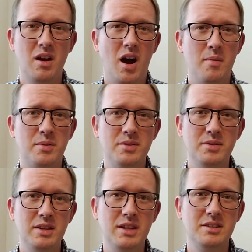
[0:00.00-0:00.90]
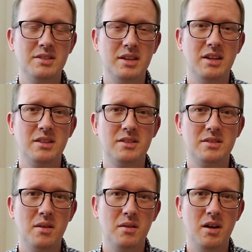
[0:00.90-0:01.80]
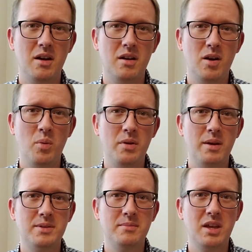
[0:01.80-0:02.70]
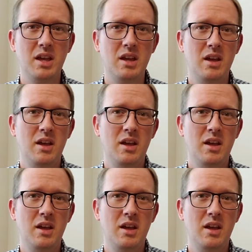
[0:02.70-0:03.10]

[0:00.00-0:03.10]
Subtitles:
opportunities it's opened up to me.